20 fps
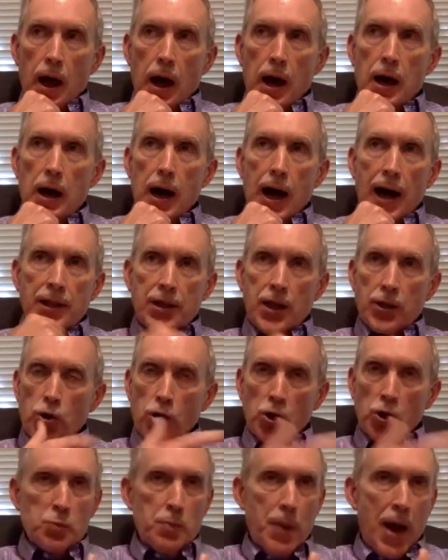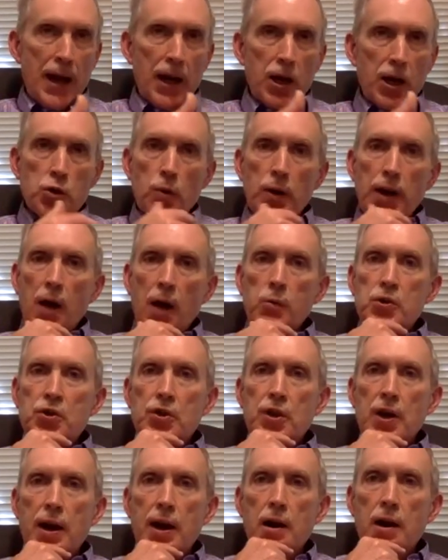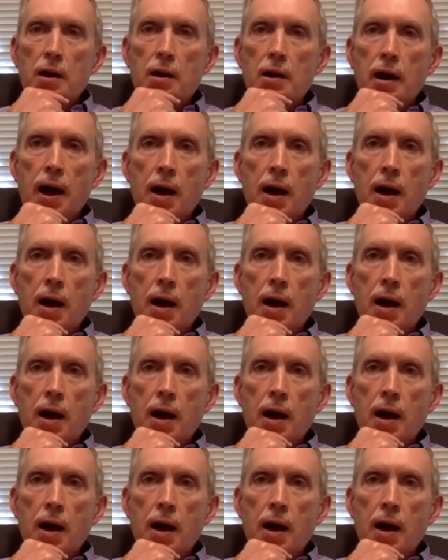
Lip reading: I took Spanish when I was there.